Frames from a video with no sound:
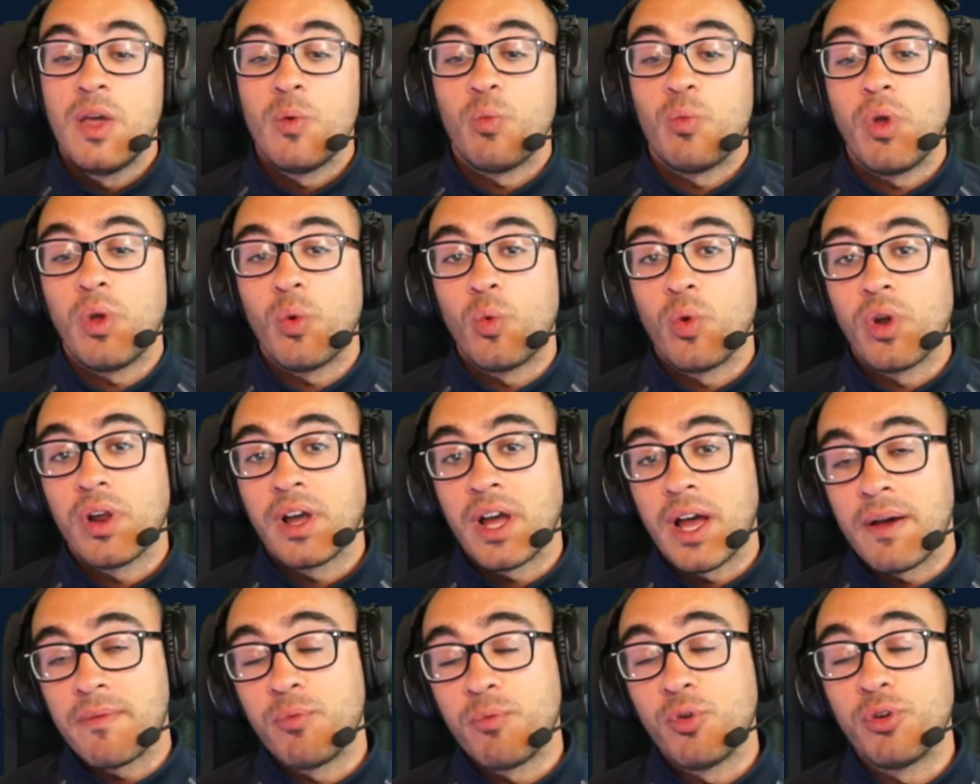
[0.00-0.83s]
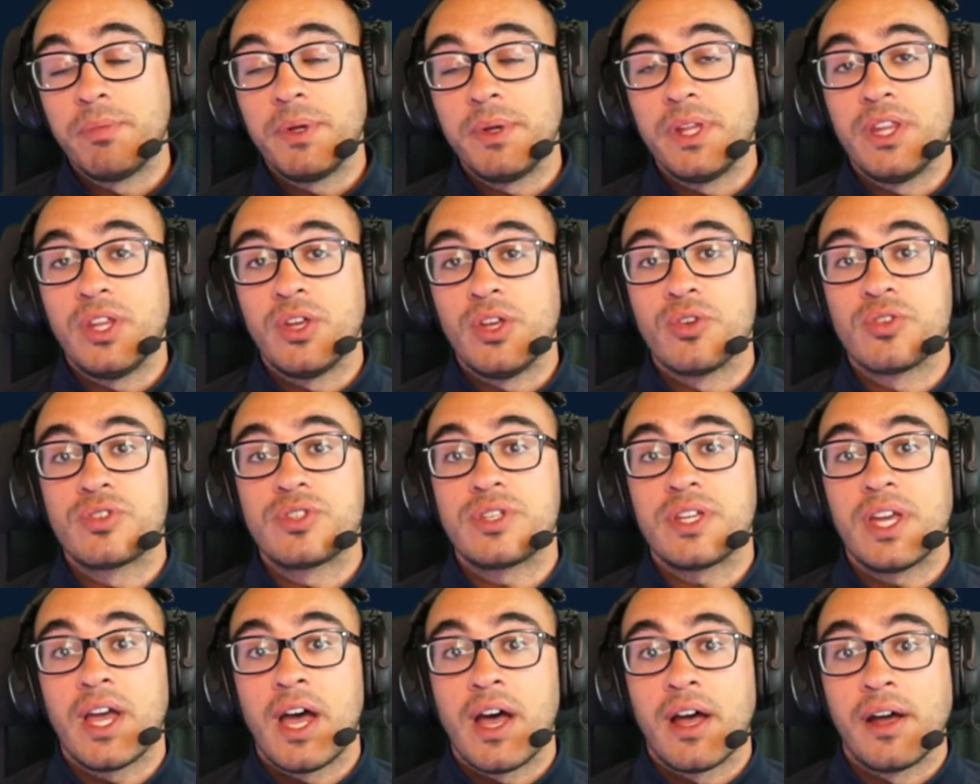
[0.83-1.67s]
We will have more videos
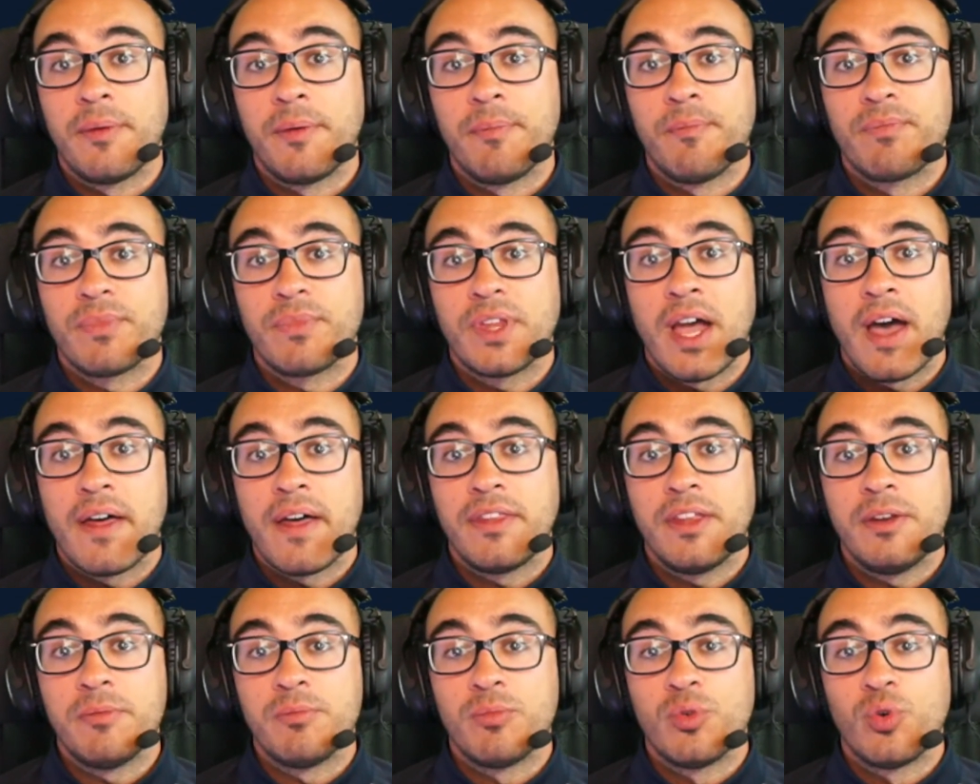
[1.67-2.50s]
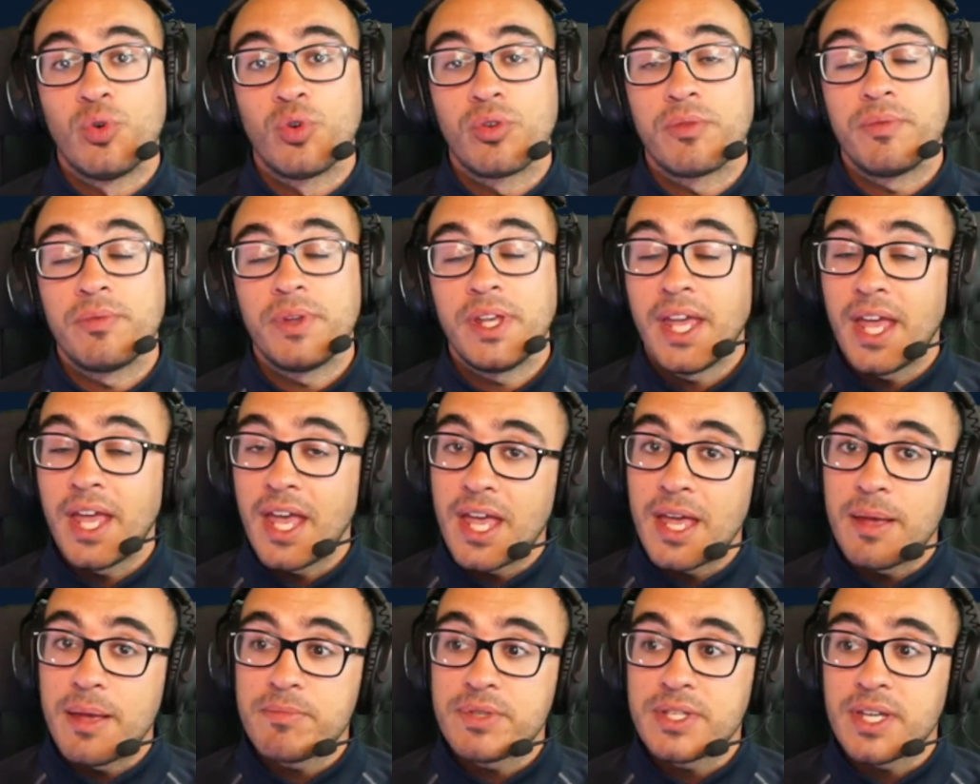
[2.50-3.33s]
adding more
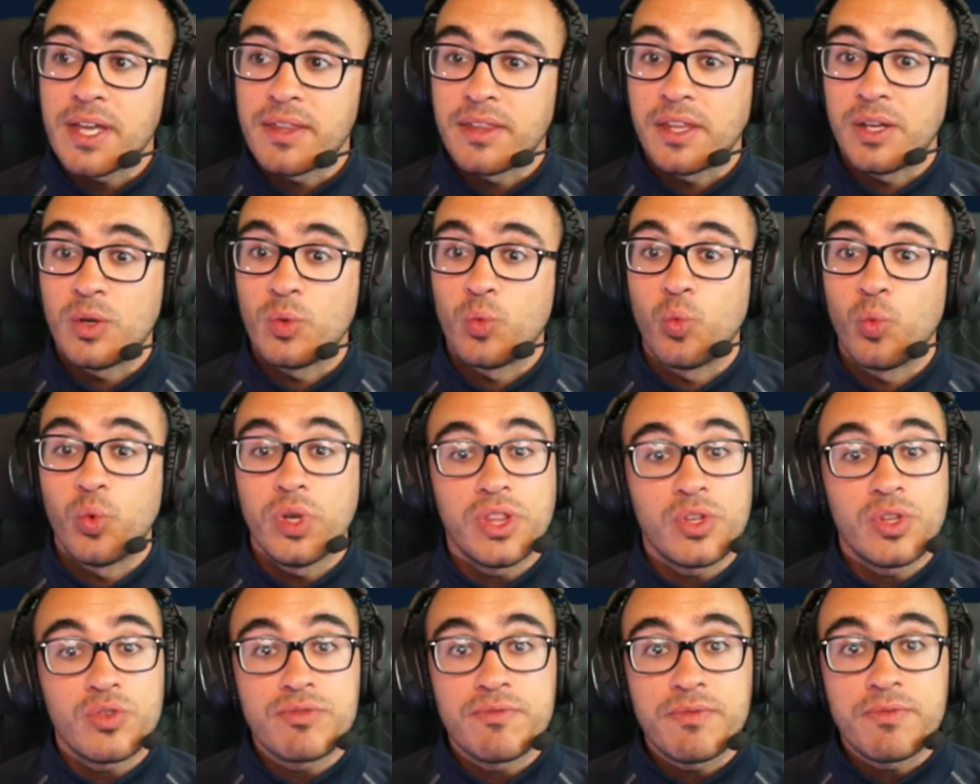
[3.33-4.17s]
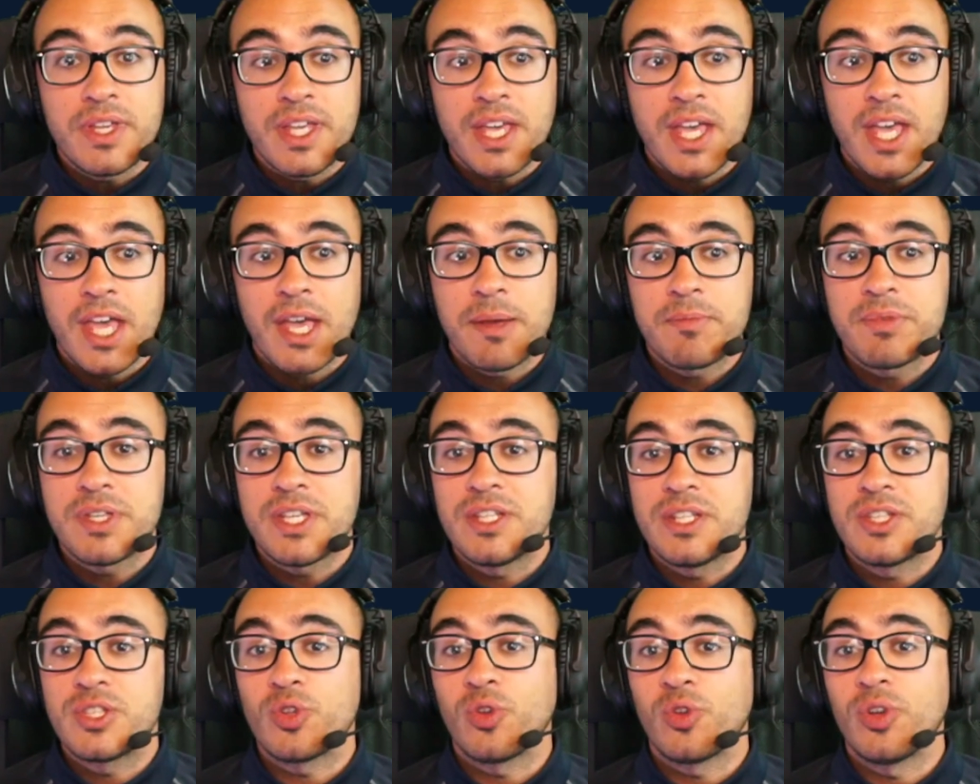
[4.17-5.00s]
VMs, adding Windows VMs,
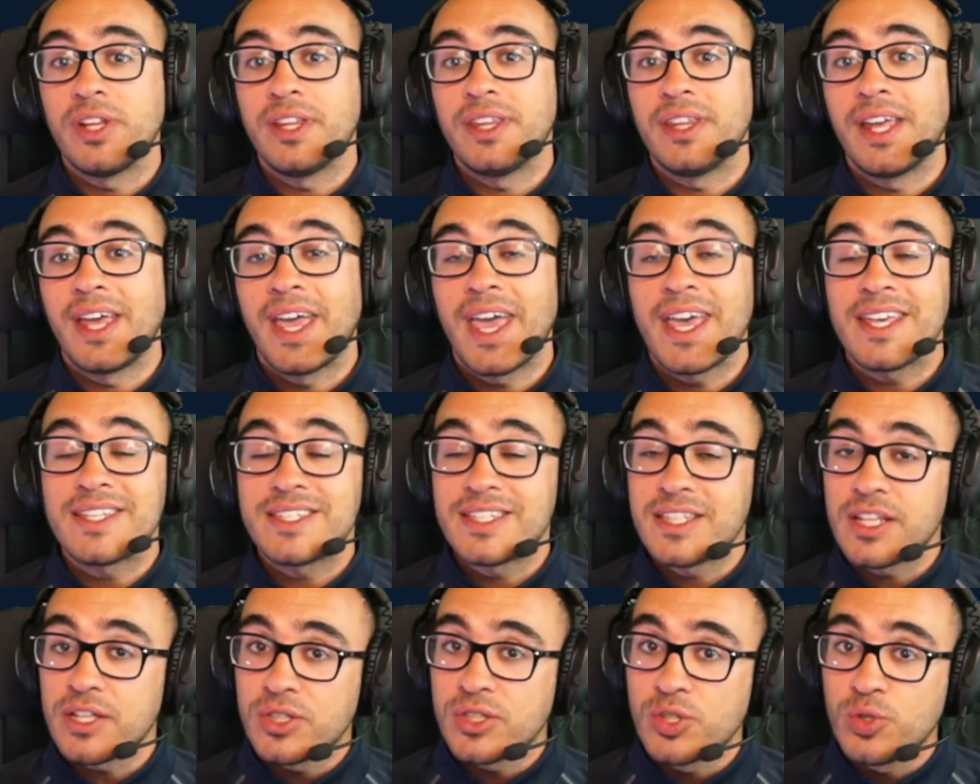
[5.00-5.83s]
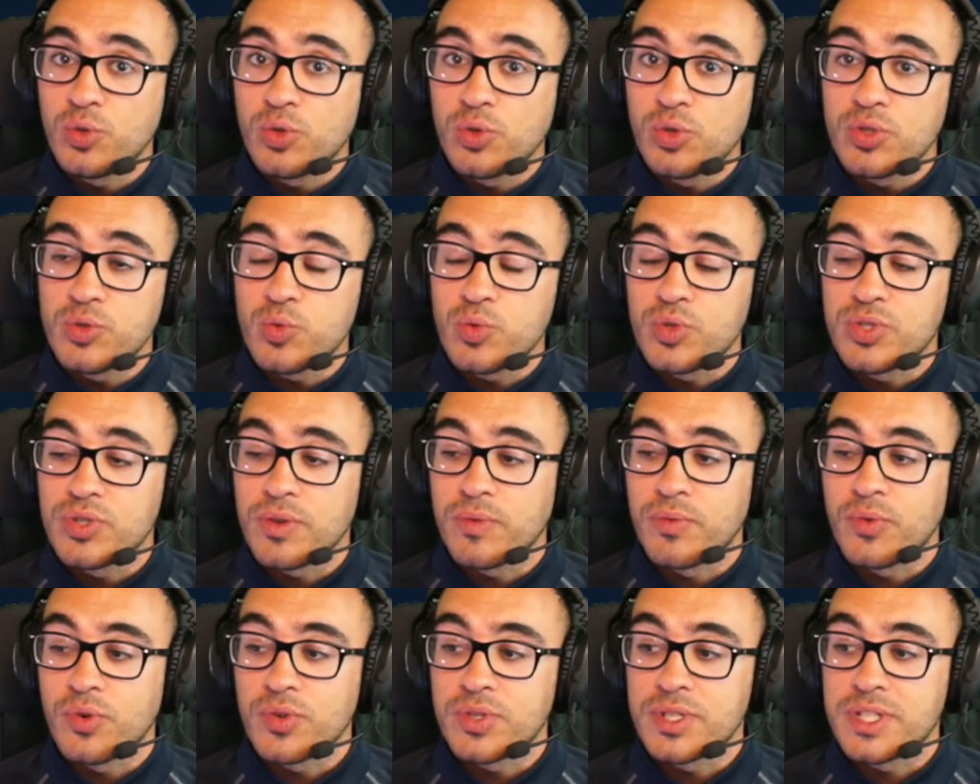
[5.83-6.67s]
installing the guest tools, which
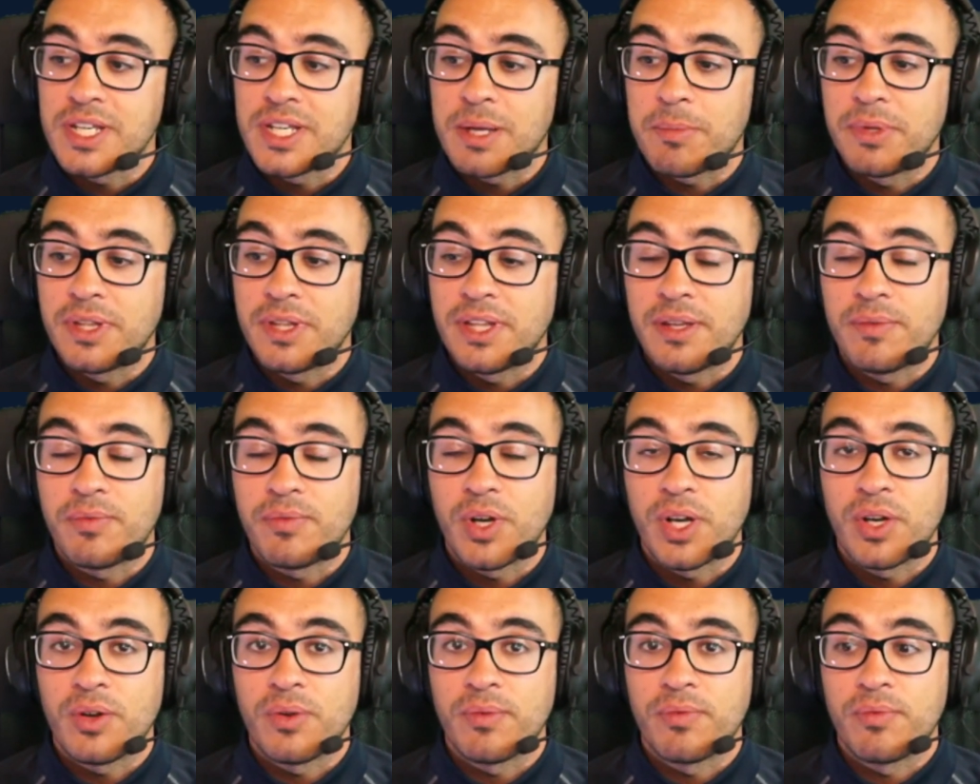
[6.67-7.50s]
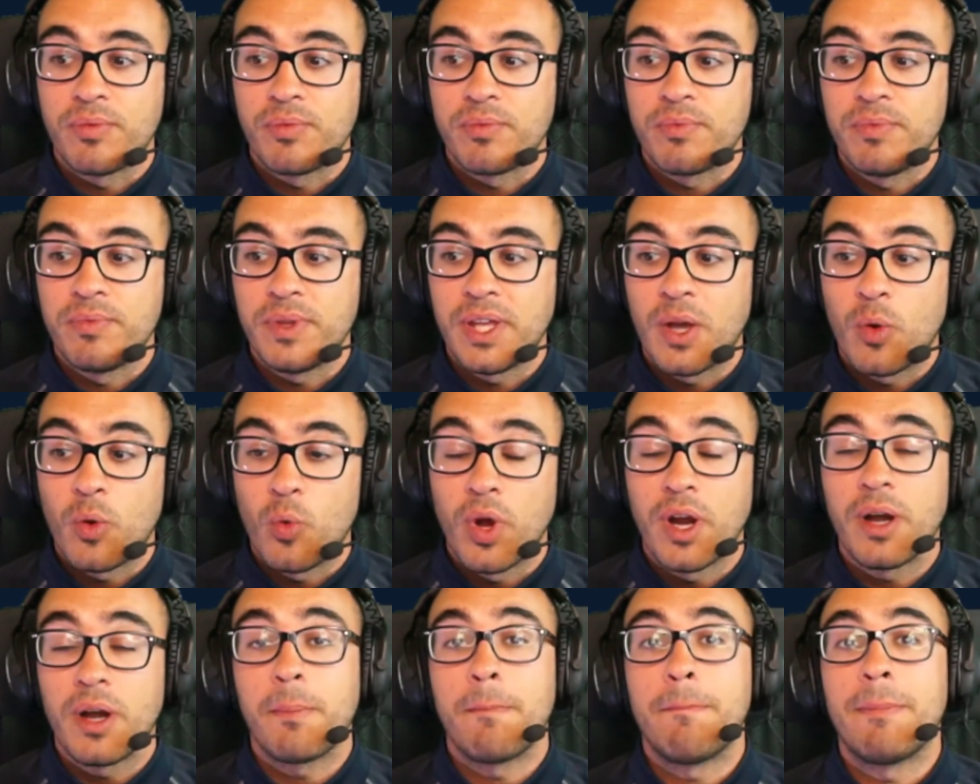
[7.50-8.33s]
of course is a bit different of
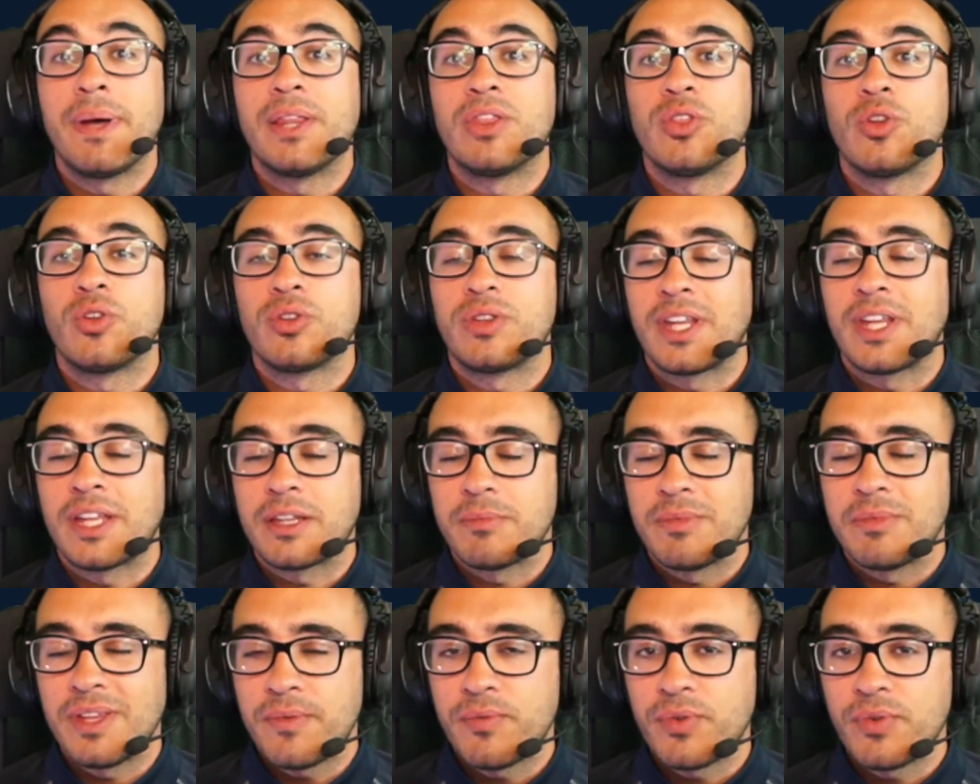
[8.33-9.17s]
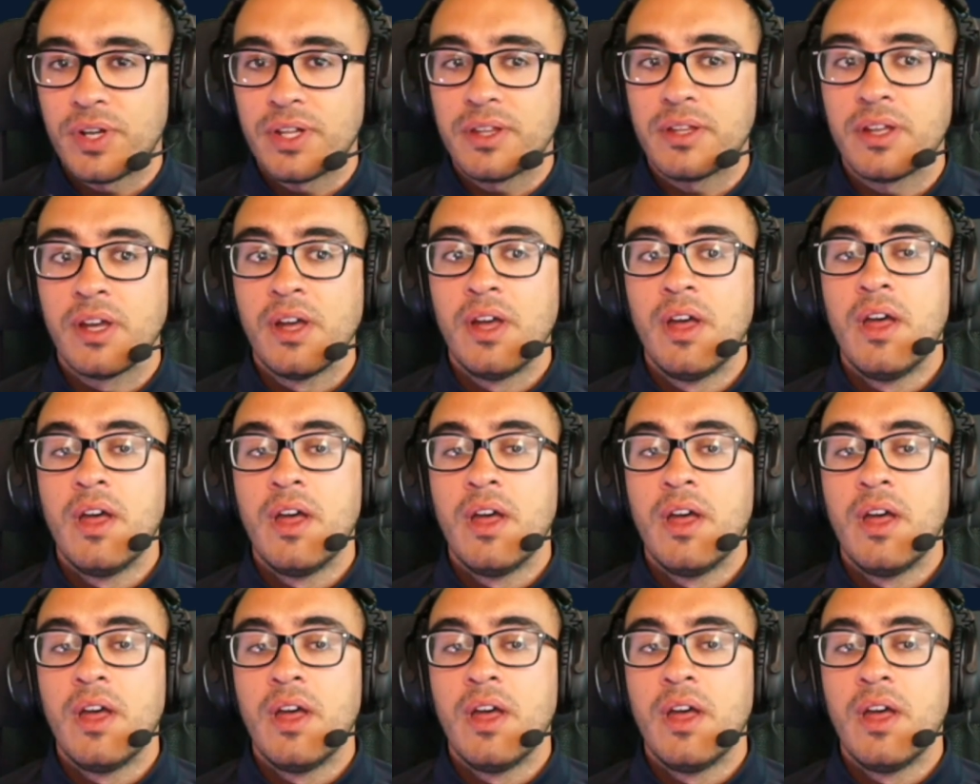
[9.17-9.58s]
VMware, but not that different.